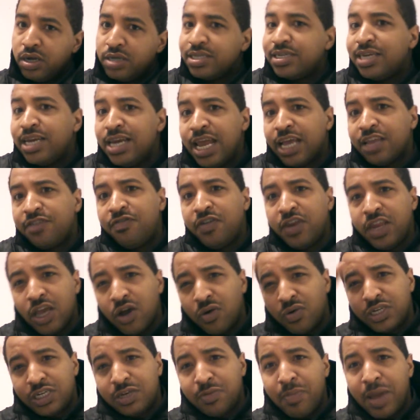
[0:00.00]
To the next
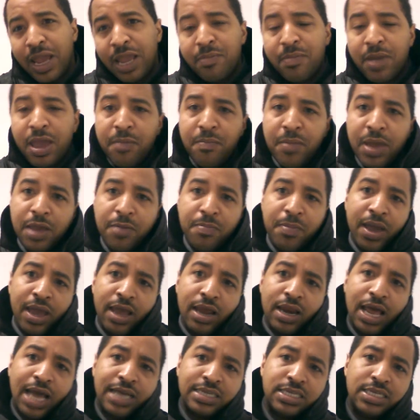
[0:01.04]
video, it's your main man, Made
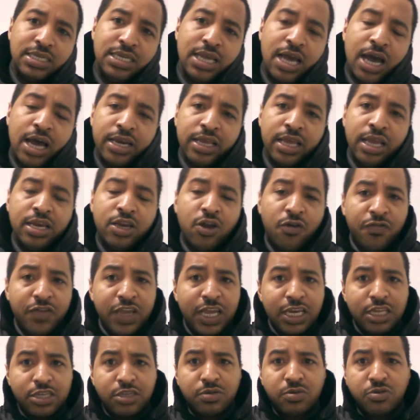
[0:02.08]
Man. I see y'all then. Don't
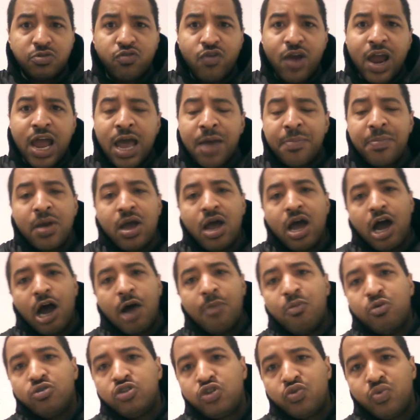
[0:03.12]
forget to subscribe.
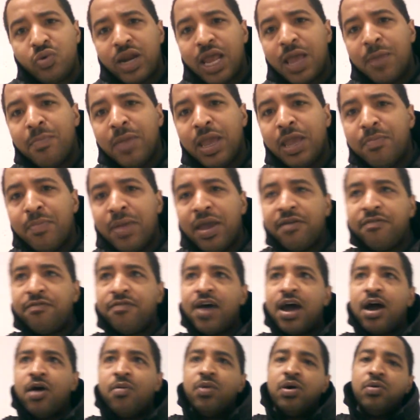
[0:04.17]
I'm on Twitter at Made Man
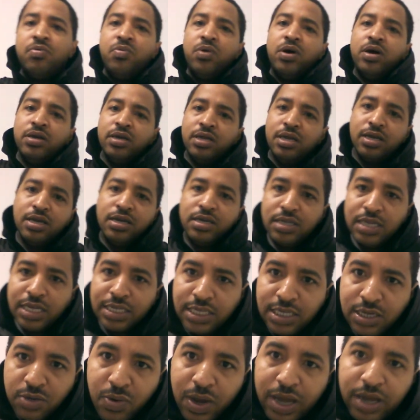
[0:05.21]
511
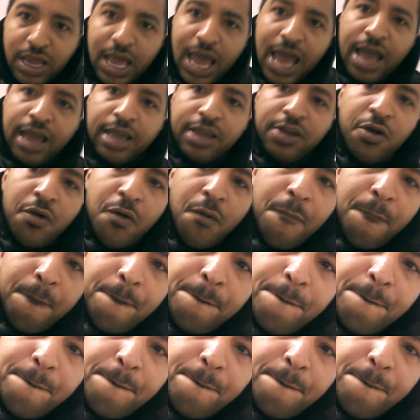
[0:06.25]
Let's see what, how I go.